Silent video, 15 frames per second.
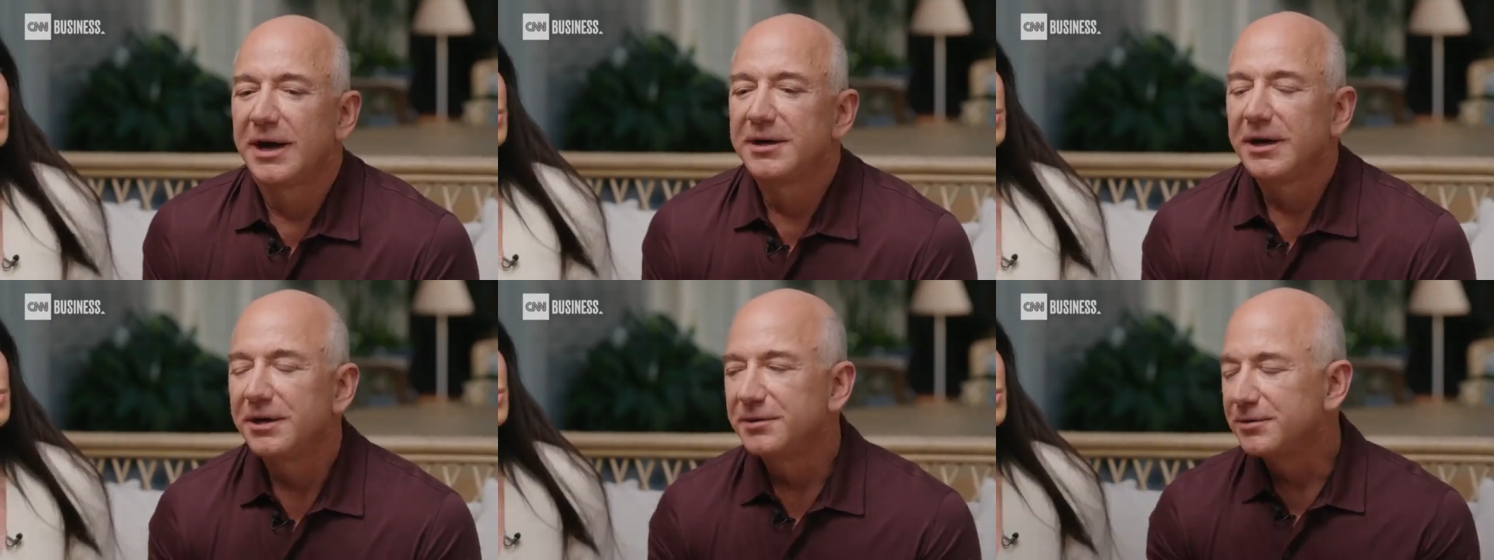
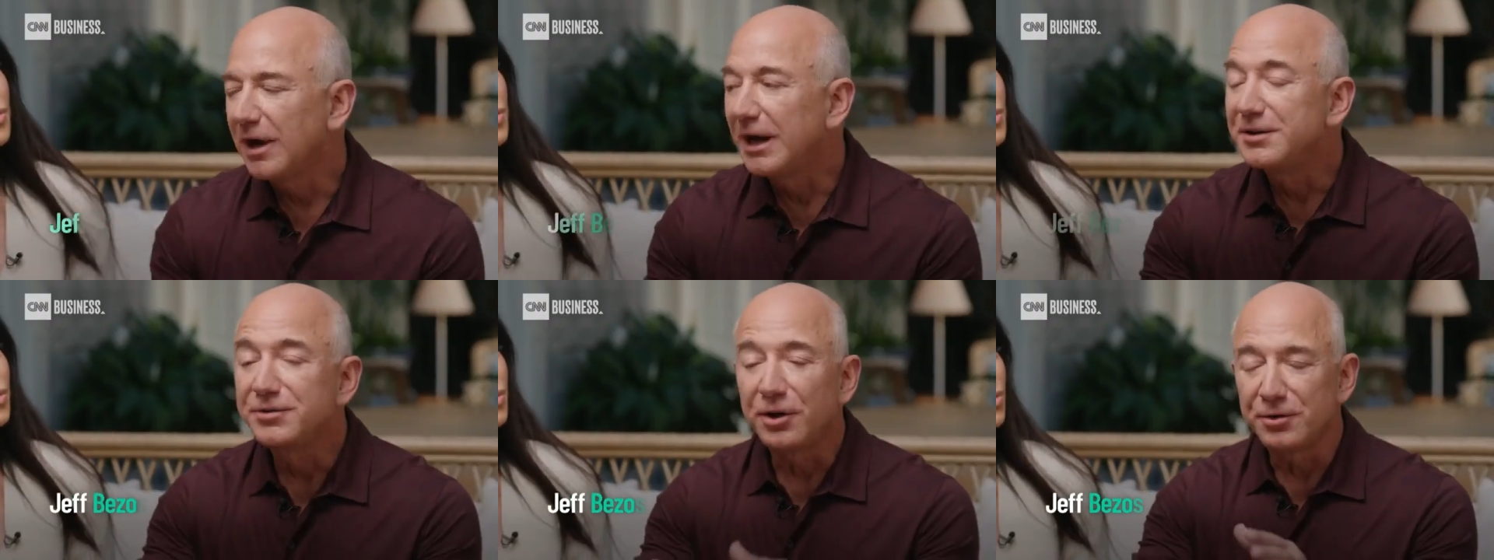
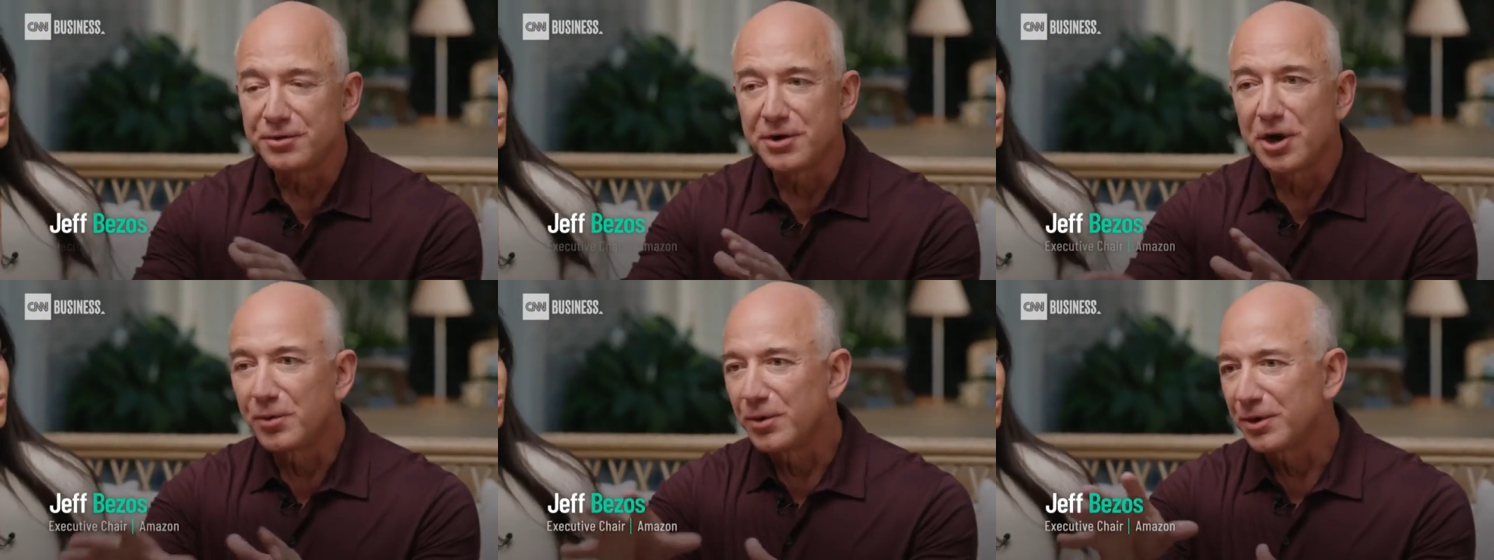I
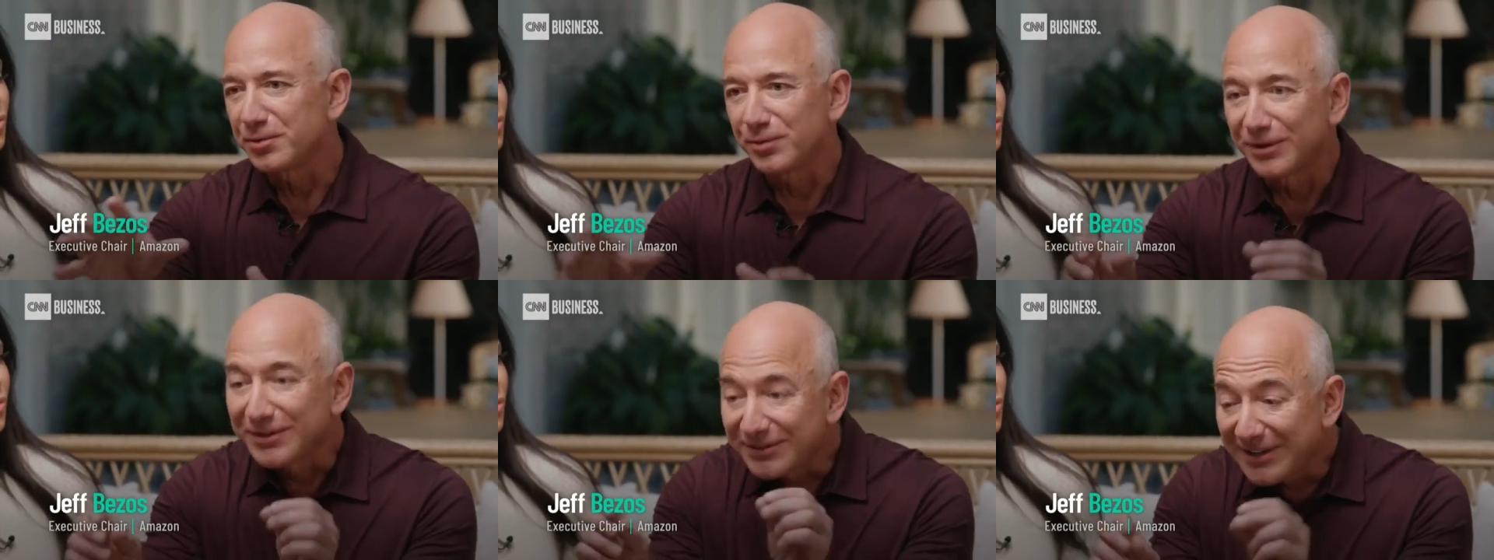don't know whether
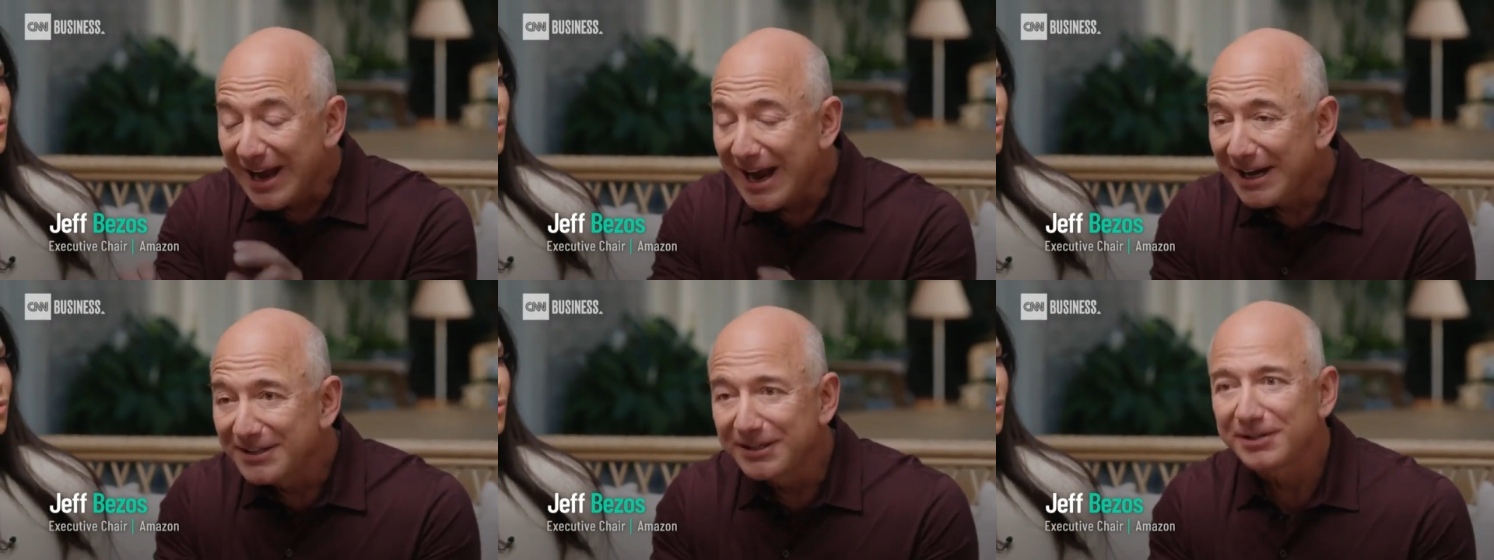we're
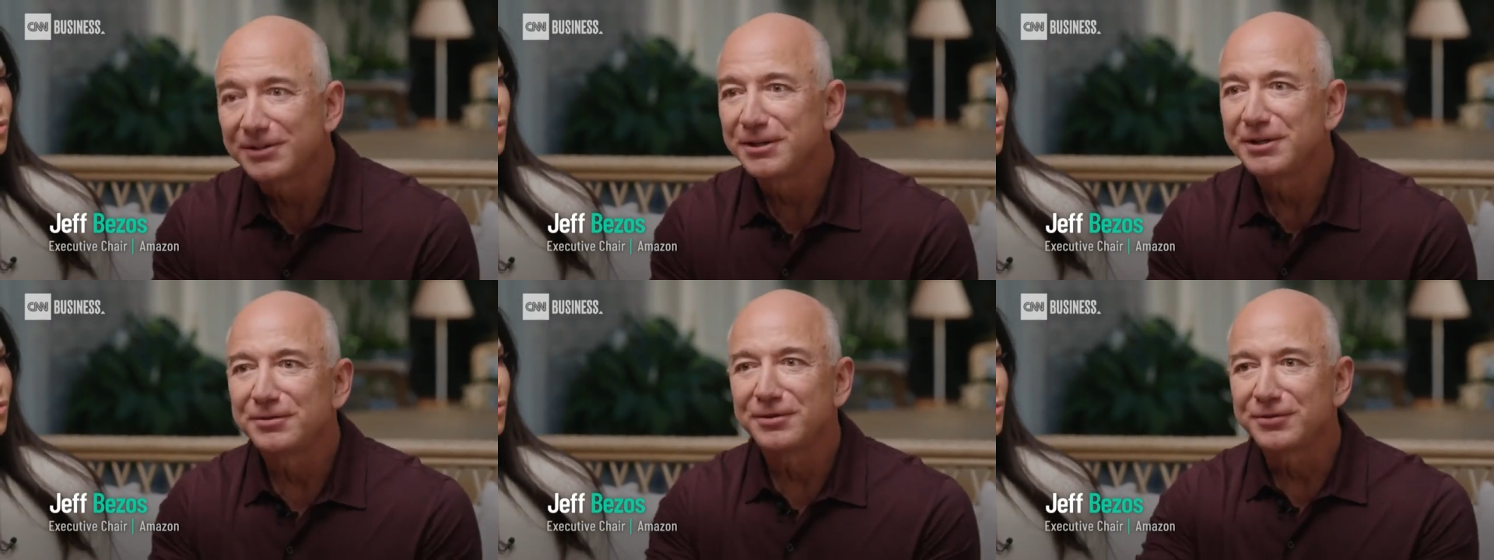
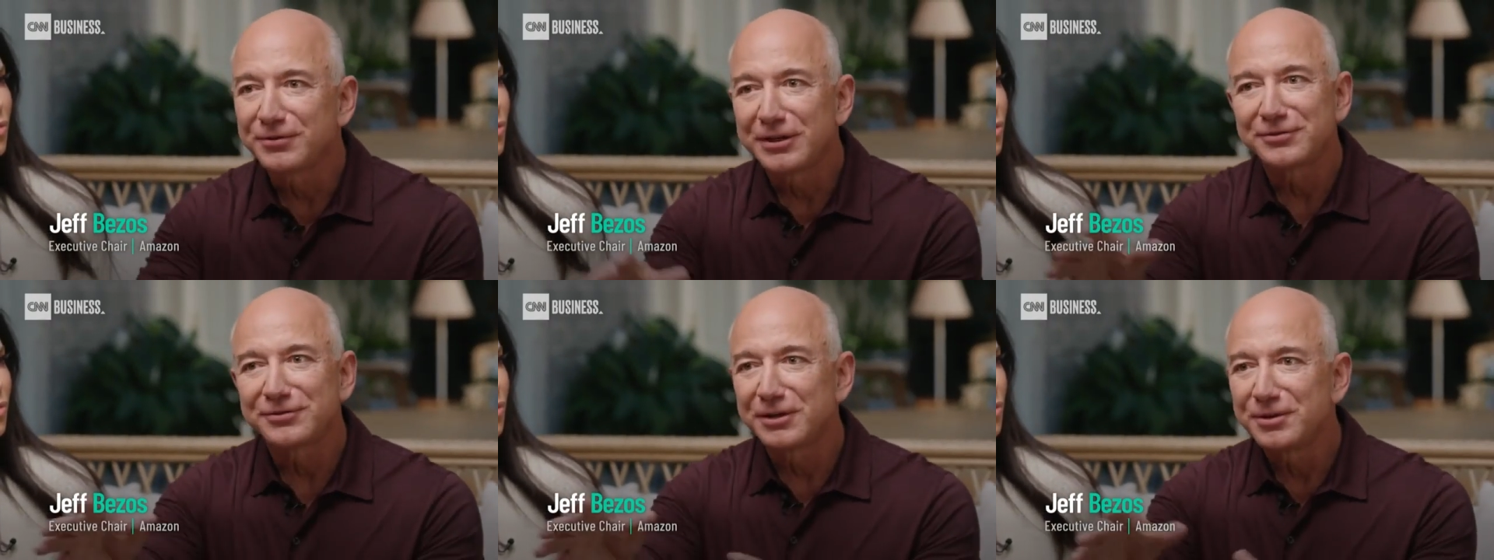technically in a
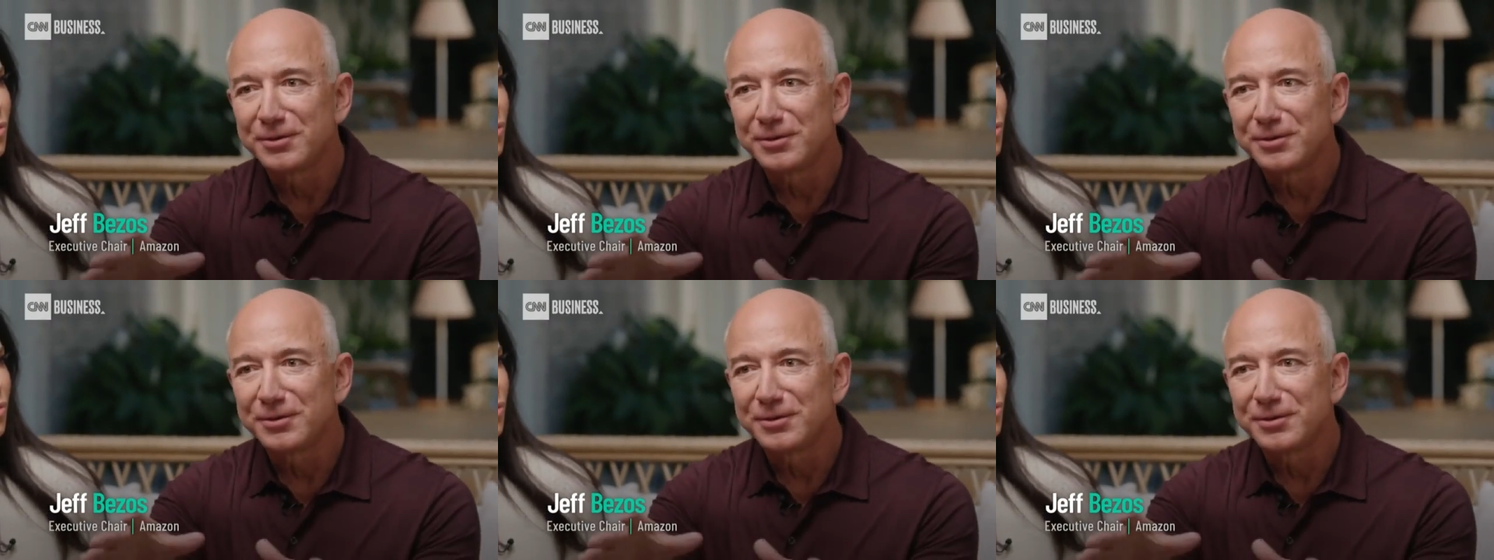recession.